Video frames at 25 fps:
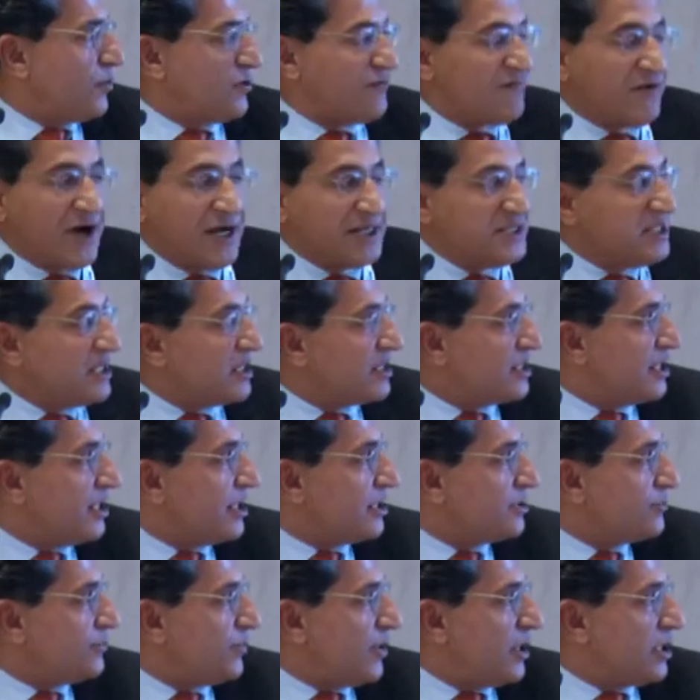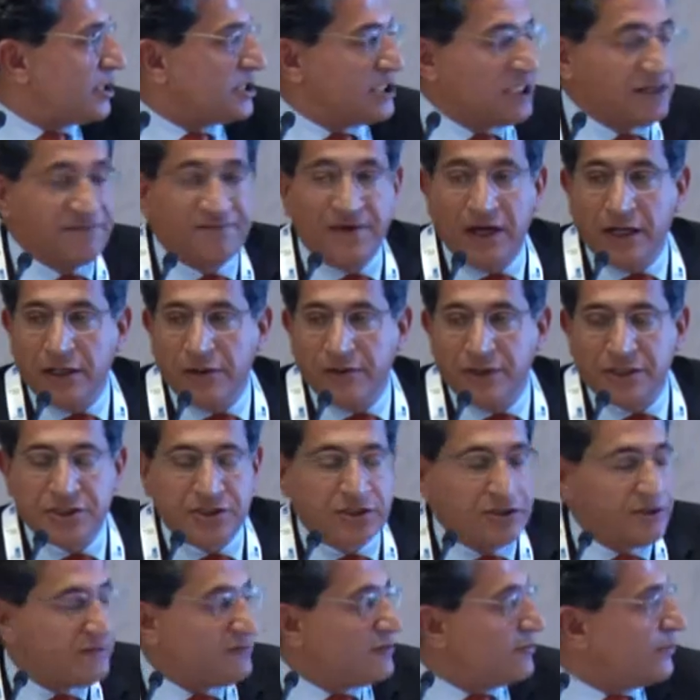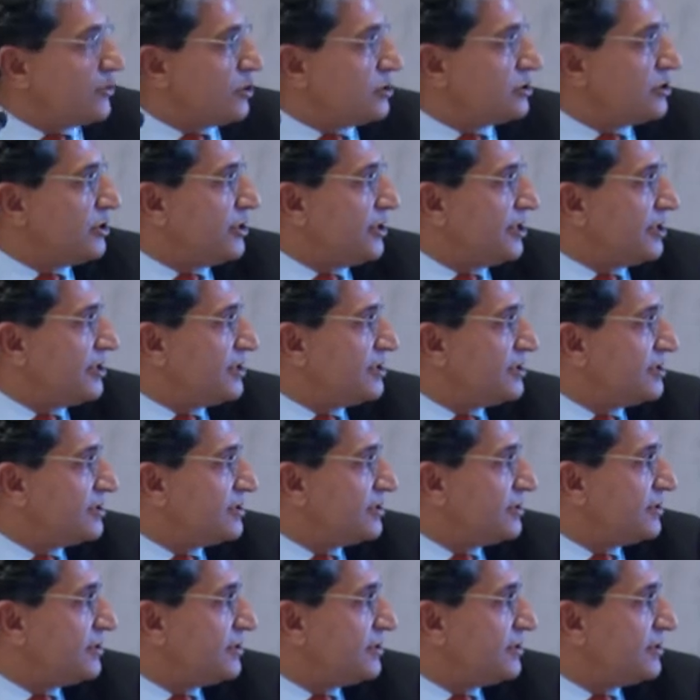providing third-party evaluation of opportunities,